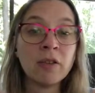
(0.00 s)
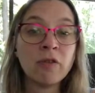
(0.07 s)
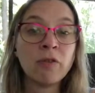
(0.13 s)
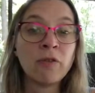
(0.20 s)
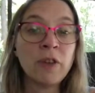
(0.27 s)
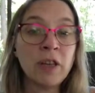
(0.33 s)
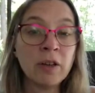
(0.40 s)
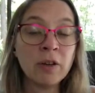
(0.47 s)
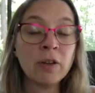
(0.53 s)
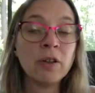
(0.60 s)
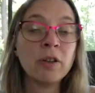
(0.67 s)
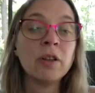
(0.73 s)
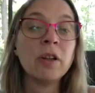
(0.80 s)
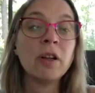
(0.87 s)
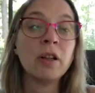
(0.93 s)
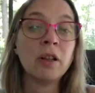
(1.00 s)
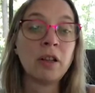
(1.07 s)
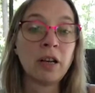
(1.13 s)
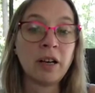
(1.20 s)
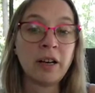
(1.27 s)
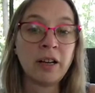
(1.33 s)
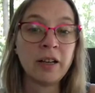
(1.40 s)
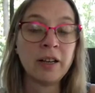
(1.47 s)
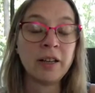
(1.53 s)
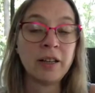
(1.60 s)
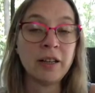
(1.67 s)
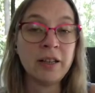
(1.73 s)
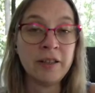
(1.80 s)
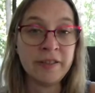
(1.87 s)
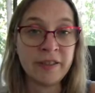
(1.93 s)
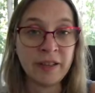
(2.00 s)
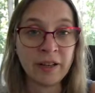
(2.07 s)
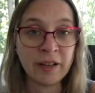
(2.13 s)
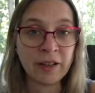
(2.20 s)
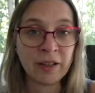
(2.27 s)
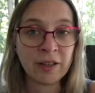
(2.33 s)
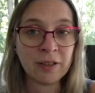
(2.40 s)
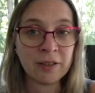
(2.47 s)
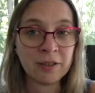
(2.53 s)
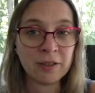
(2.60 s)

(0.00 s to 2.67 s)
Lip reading: feel a lot easier.